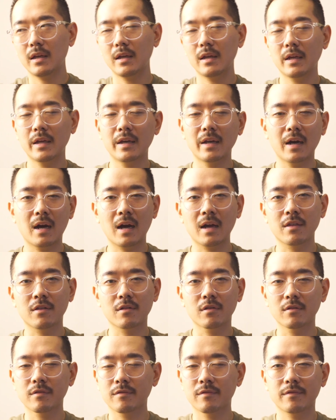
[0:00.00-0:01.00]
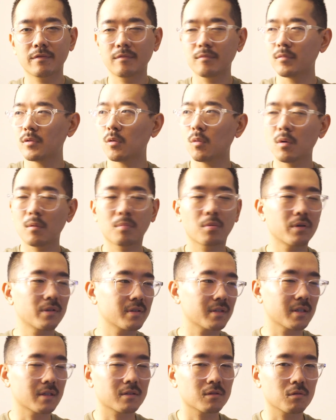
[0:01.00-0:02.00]
in either the
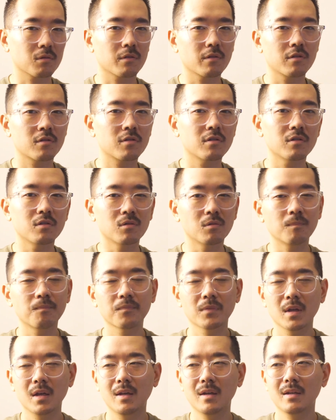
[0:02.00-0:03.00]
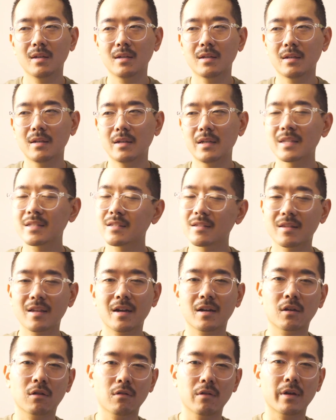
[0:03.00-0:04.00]
1.6 or the 2 isn't
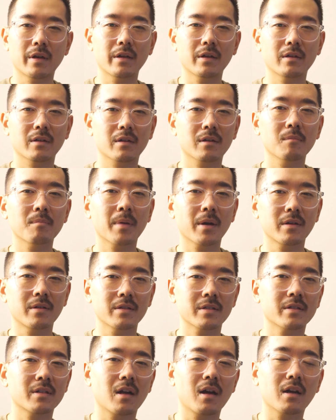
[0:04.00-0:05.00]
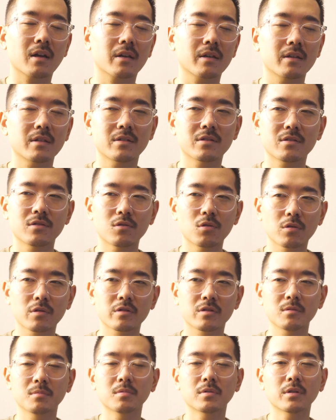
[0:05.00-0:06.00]
that great compared to stock. It's
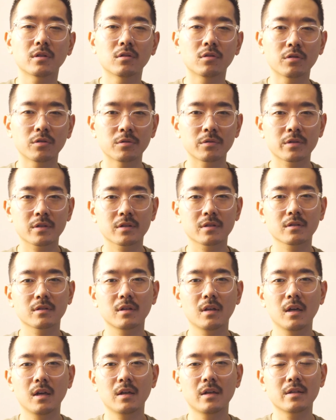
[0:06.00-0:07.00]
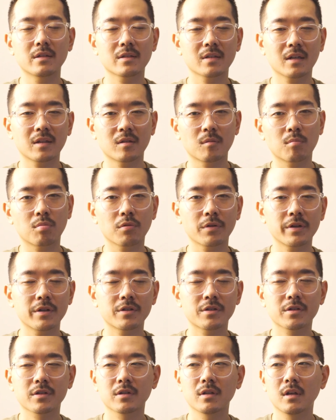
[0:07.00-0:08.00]
noticeably loose inside the
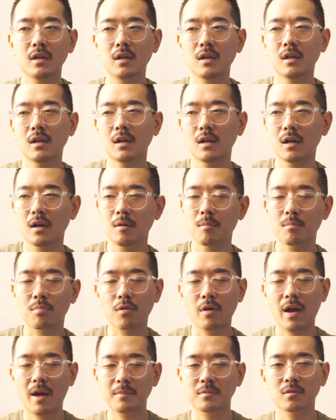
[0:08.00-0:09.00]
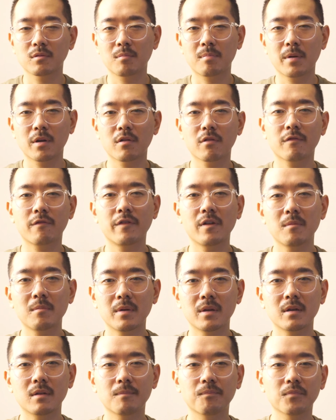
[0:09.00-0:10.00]
breech. Perhaps with better
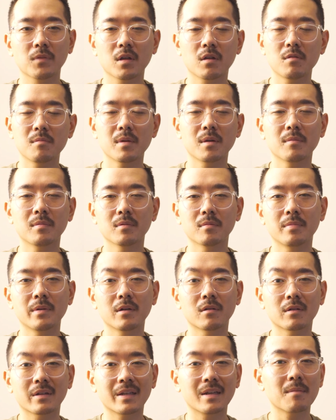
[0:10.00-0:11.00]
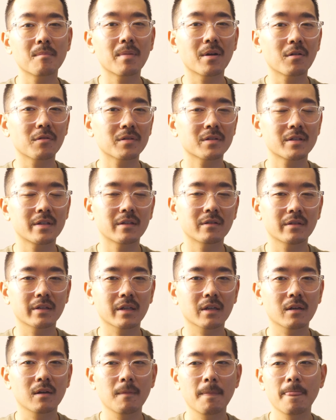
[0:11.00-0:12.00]
fitment, you may be able to get better
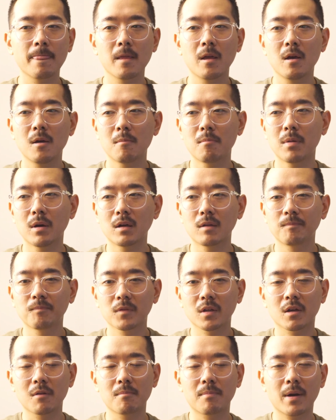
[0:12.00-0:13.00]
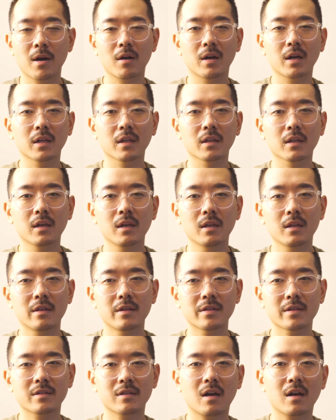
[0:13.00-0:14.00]
sealing. But comparing
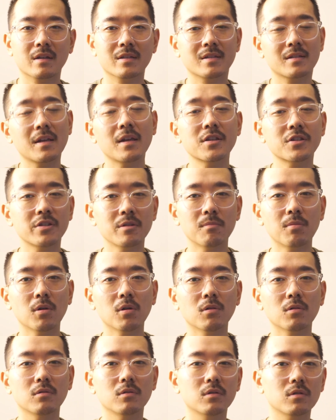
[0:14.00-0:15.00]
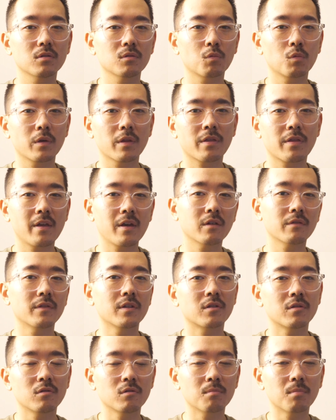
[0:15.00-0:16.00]
the stock Stanchi bolt with the
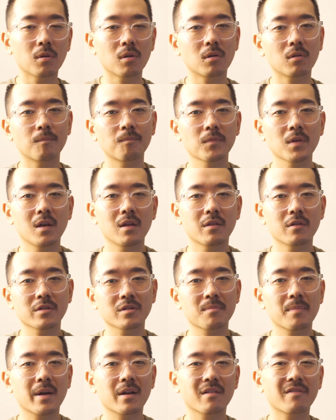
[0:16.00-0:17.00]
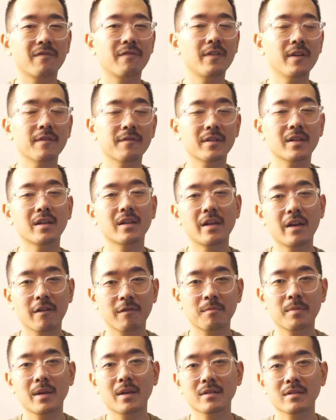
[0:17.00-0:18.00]
LV2 bolt, there's about a 15
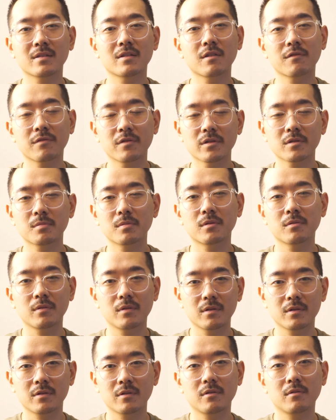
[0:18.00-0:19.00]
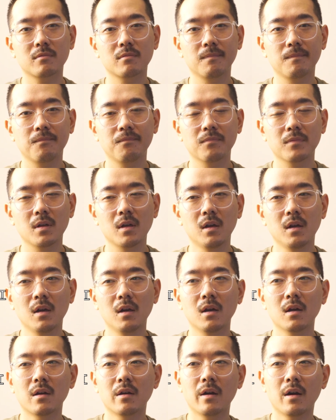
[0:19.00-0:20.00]
FPS difference between the two.
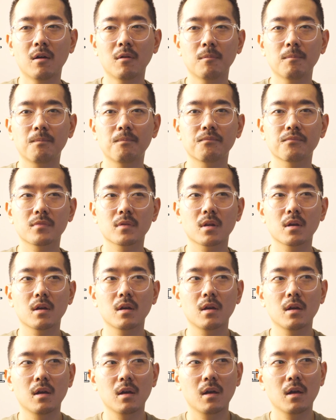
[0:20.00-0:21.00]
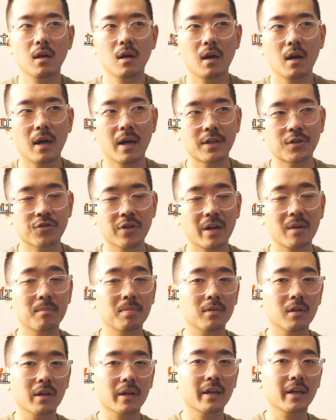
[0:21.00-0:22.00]
Now, I tried
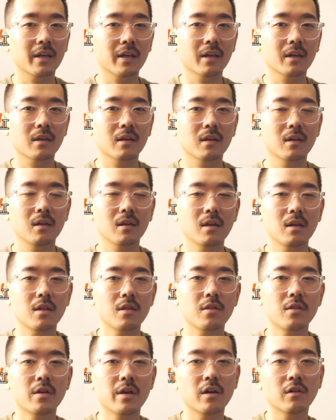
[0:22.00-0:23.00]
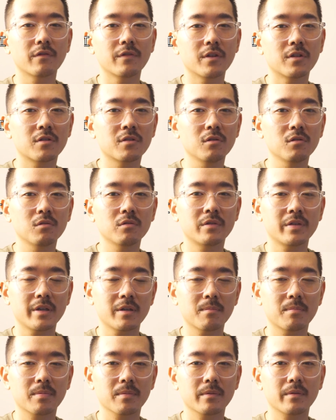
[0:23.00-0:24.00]
plugging the LV2
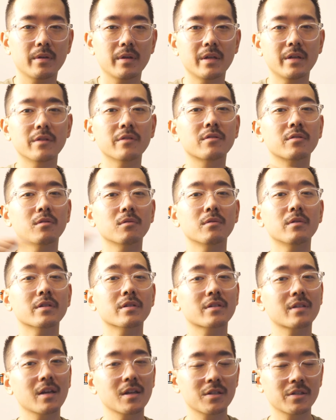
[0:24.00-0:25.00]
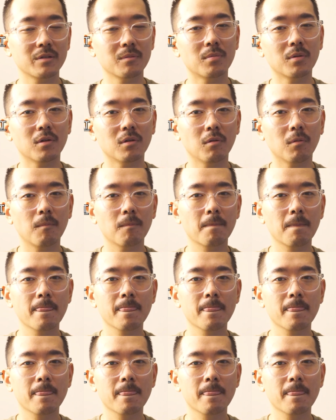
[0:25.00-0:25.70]
tip into the Stanchi bolt